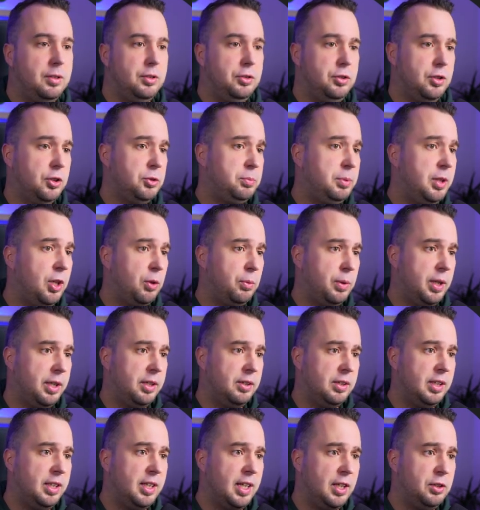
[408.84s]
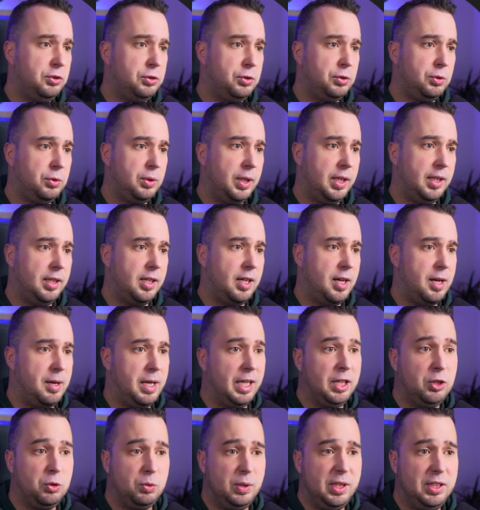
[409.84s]
Just be aware that in case you uh,
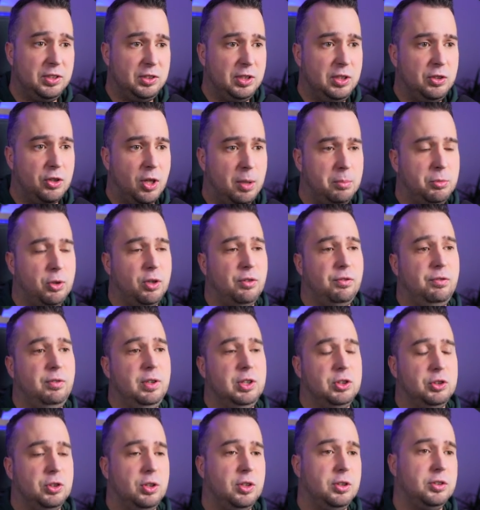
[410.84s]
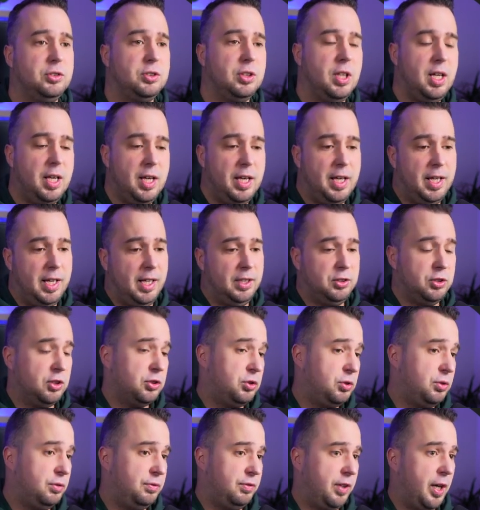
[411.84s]
increase the number of results, it's
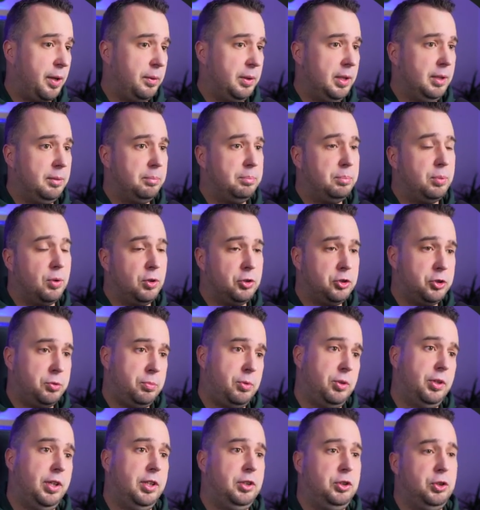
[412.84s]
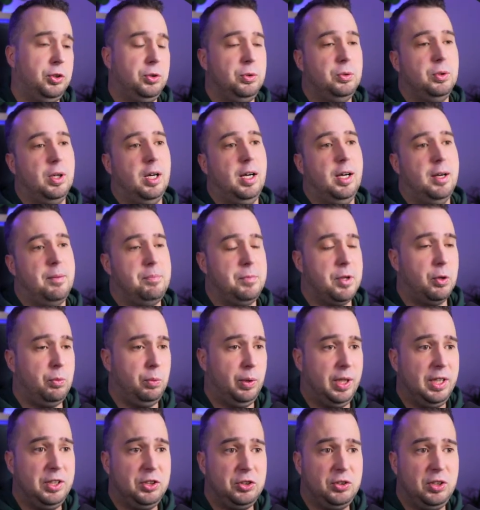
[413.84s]
also very possible that you um,
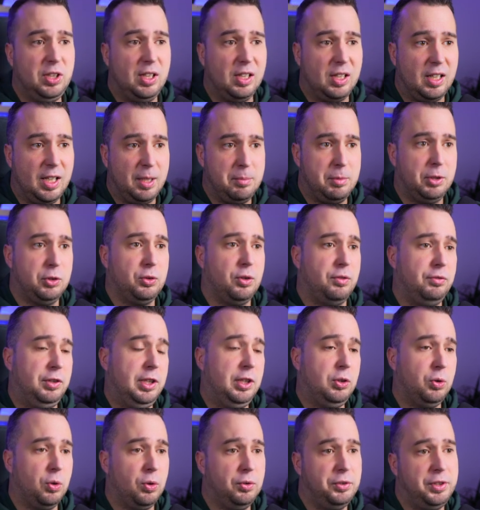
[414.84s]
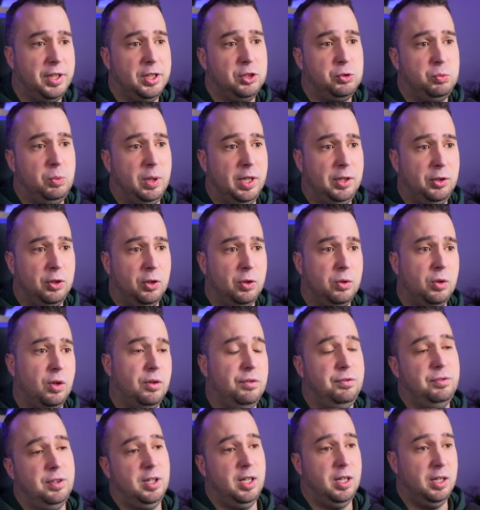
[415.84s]
reach the limit of the context window
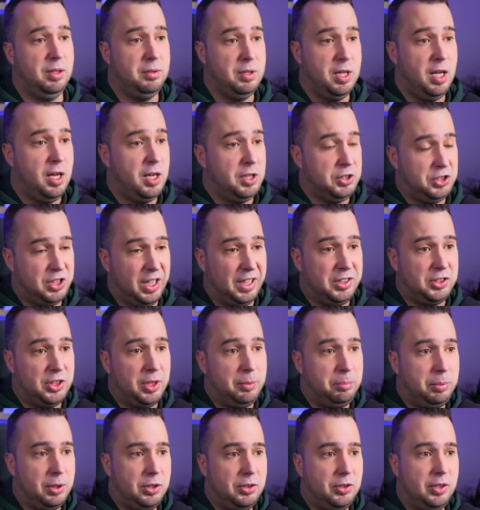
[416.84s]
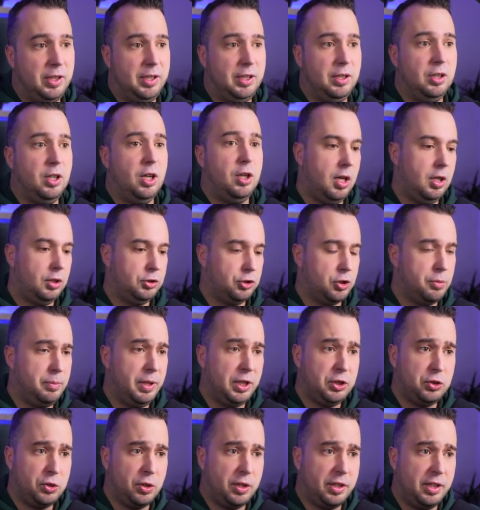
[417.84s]
of uh, ChatGPT. So
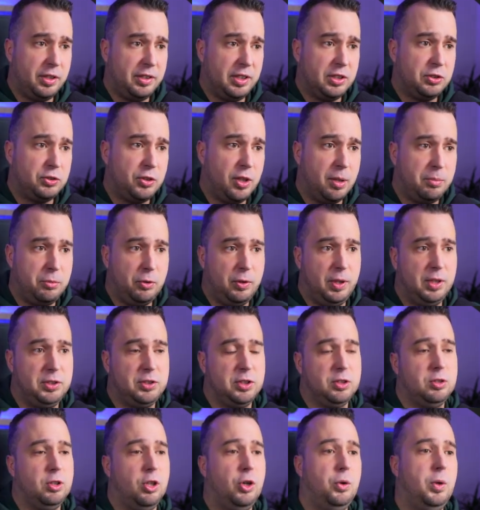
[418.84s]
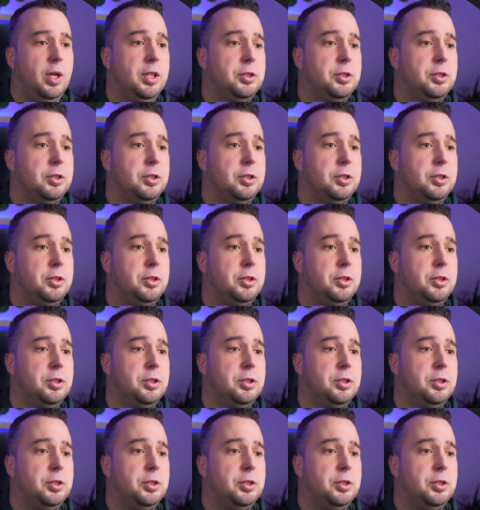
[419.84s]
make sure that this number is as low